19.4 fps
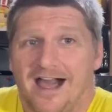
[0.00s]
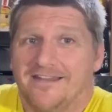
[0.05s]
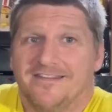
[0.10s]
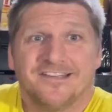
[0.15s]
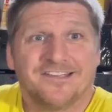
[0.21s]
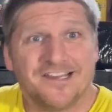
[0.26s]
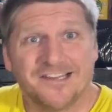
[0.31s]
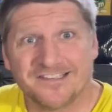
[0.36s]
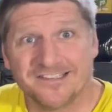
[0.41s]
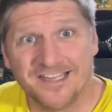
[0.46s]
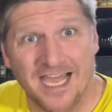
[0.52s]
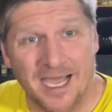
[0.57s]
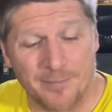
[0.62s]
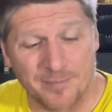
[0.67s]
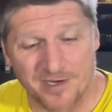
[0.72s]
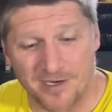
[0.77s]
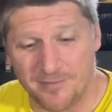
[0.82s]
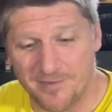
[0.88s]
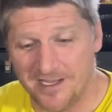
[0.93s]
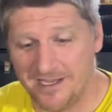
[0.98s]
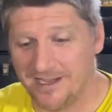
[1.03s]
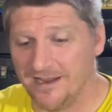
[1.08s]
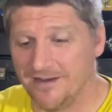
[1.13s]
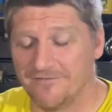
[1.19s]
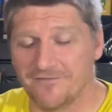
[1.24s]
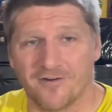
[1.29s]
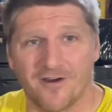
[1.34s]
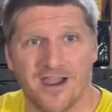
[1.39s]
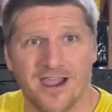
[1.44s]
Uh, this hasn't happened to me
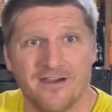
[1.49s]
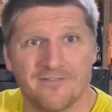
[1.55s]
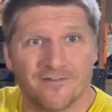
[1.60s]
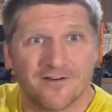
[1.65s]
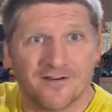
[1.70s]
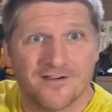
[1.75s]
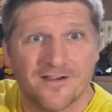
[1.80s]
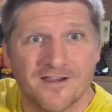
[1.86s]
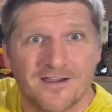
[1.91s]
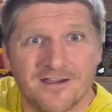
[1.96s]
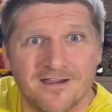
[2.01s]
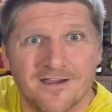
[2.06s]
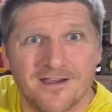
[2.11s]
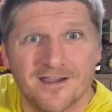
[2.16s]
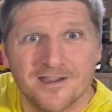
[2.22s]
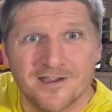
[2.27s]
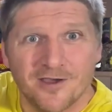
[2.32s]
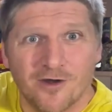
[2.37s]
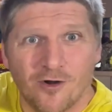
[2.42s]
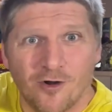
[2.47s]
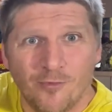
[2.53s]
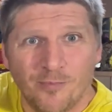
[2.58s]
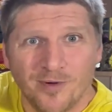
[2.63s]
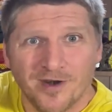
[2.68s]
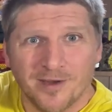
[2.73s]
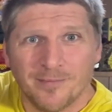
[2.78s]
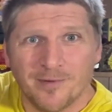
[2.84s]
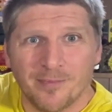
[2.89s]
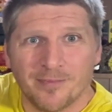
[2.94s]
in forever. You
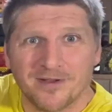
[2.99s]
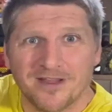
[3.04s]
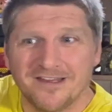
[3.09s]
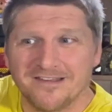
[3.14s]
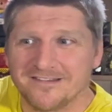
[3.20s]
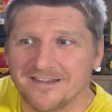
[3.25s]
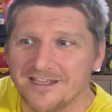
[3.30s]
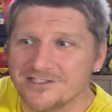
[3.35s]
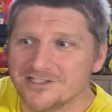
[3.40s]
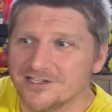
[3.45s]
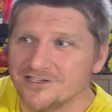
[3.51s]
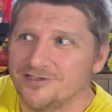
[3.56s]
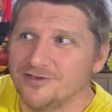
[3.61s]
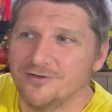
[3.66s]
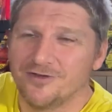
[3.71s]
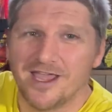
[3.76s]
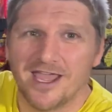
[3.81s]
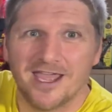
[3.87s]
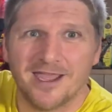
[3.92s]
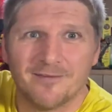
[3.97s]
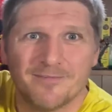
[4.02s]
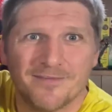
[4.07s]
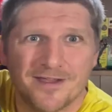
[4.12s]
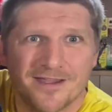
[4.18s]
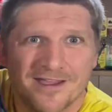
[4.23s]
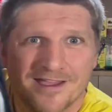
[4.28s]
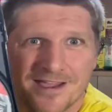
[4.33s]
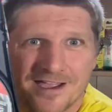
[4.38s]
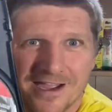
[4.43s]
open up a PlayStation 2 game,
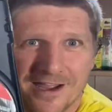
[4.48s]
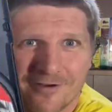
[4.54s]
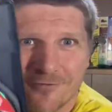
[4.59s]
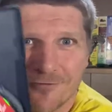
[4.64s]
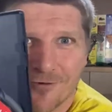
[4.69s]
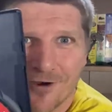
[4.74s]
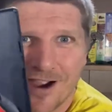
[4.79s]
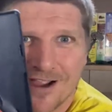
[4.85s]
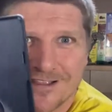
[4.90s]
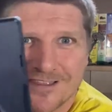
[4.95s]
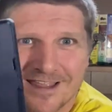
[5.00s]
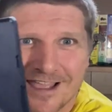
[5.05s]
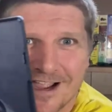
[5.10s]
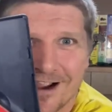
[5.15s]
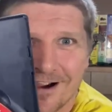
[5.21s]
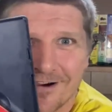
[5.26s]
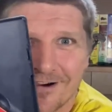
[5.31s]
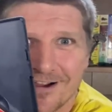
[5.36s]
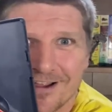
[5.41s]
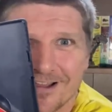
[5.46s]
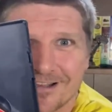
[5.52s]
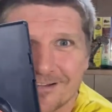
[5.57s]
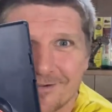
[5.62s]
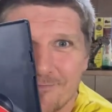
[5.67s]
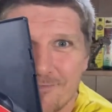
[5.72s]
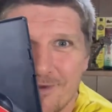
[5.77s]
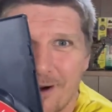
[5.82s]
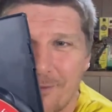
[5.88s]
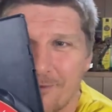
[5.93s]
and right there is
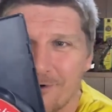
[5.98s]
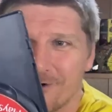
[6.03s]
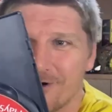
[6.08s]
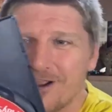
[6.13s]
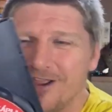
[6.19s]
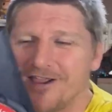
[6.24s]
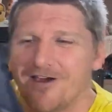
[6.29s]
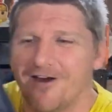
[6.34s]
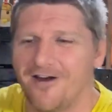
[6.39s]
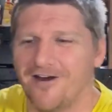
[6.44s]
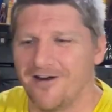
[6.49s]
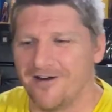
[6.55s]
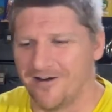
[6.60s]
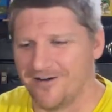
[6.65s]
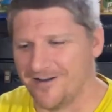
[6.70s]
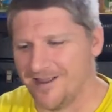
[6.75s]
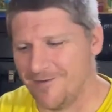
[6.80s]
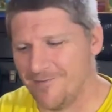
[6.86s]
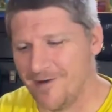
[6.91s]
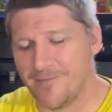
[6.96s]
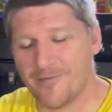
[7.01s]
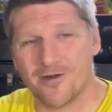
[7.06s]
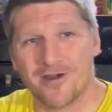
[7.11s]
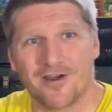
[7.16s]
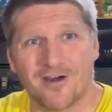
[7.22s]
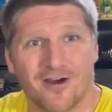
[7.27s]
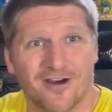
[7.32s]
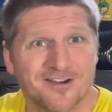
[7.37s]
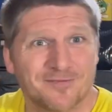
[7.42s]
a memory card. That
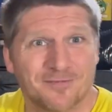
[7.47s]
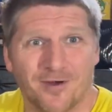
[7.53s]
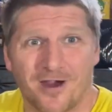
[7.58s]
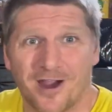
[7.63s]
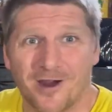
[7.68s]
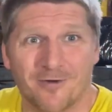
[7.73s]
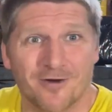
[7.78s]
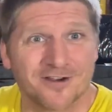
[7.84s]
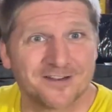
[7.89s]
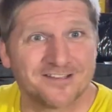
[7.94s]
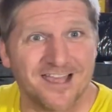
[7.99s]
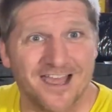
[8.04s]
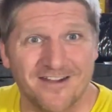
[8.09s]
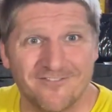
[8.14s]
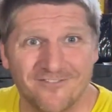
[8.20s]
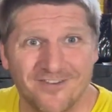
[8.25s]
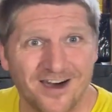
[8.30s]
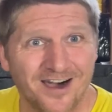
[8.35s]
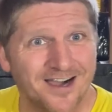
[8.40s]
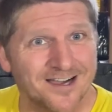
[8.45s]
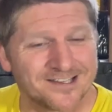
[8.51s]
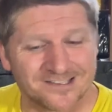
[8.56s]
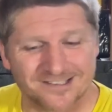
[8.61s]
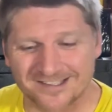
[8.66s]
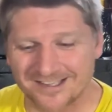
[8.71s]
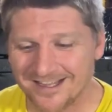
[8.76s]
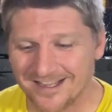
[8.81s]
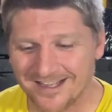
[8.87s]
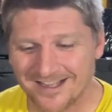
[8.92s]
memory card's probably worth 10
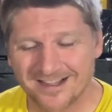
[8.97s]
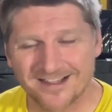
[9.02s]
bucks.